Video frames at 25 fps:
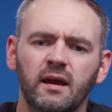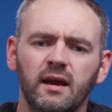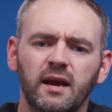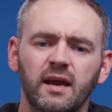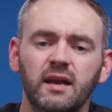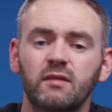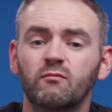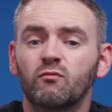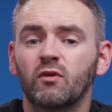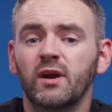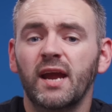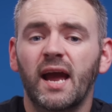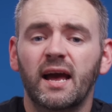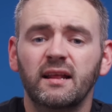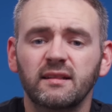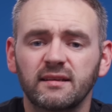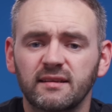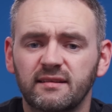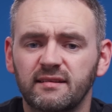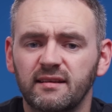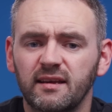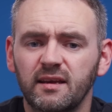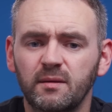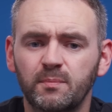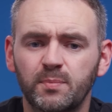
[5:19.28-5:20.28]
In
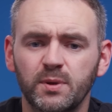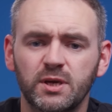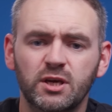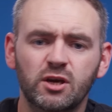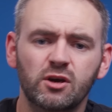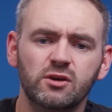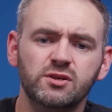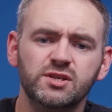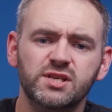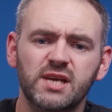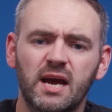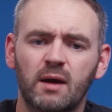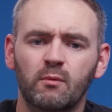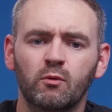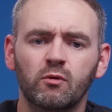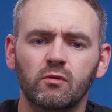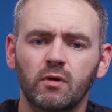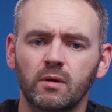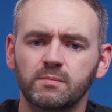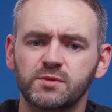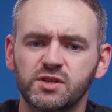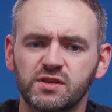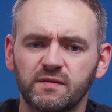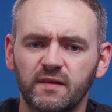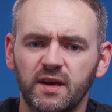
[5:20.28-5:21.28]
reality, because our
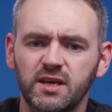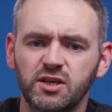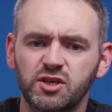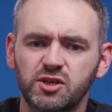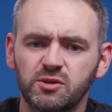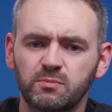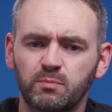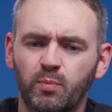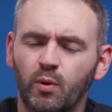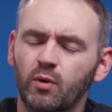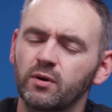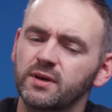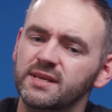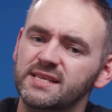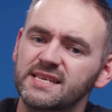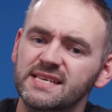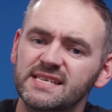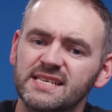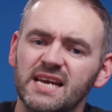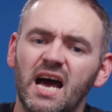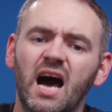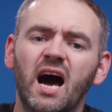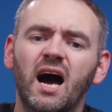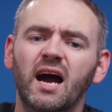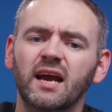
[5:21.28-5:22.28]
observation point
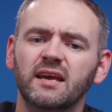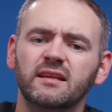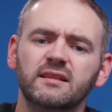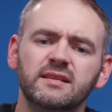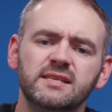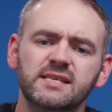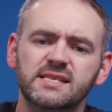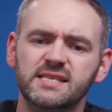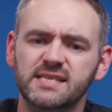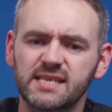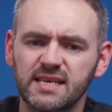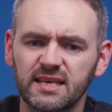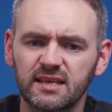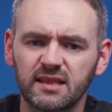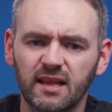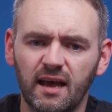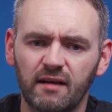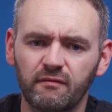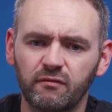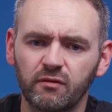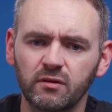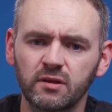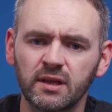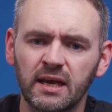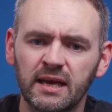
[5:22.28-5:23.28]
is higher than sea
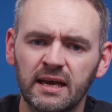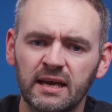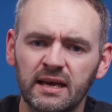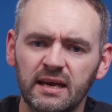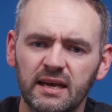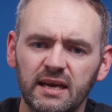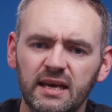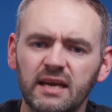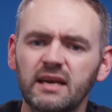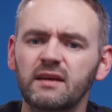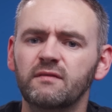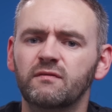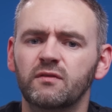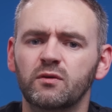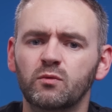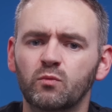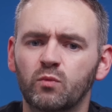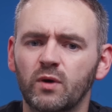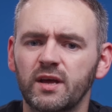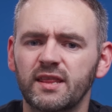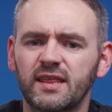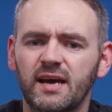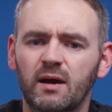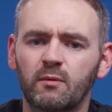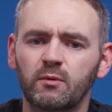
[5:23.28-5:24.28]
level, even
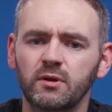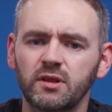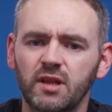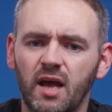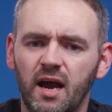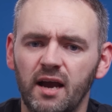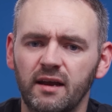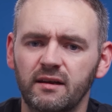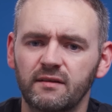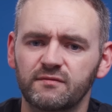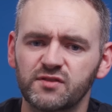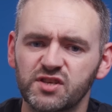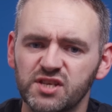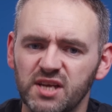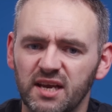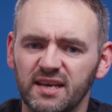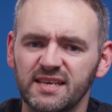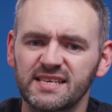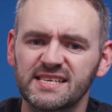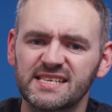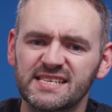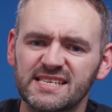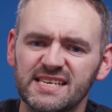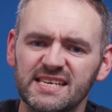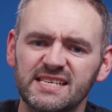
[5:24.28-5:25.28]
with our line of
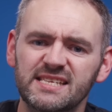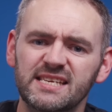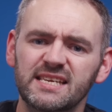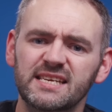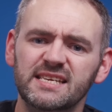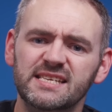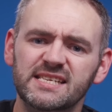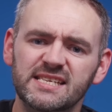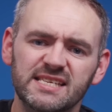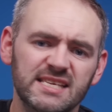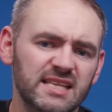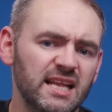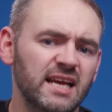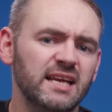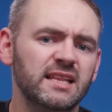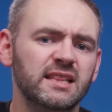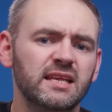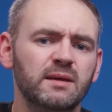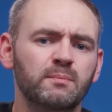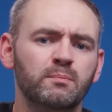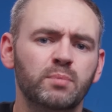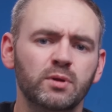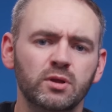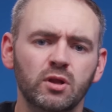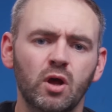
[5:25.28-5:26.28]
sight sitting
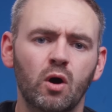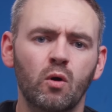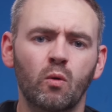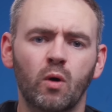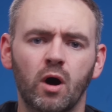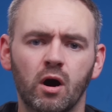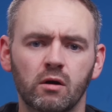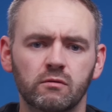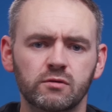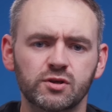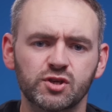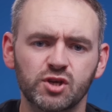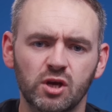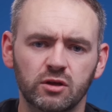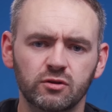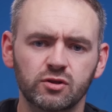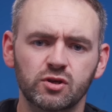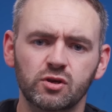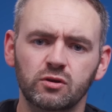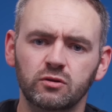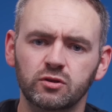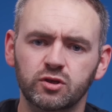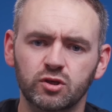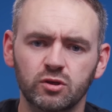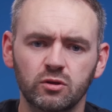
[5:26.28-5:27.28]
slightly below
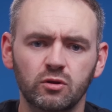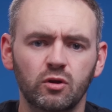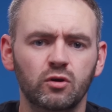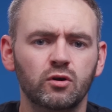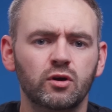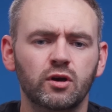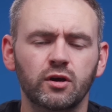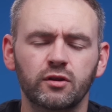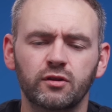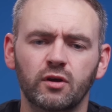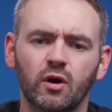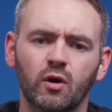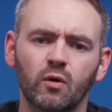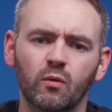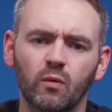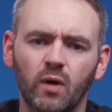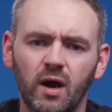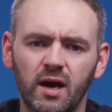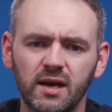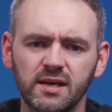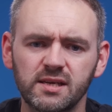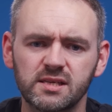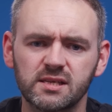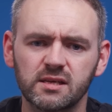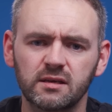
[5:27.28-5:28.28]
horizontal to look at the
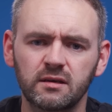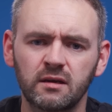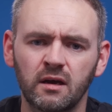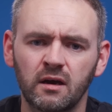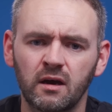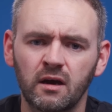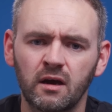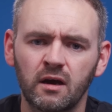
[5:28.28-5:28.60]
horizon,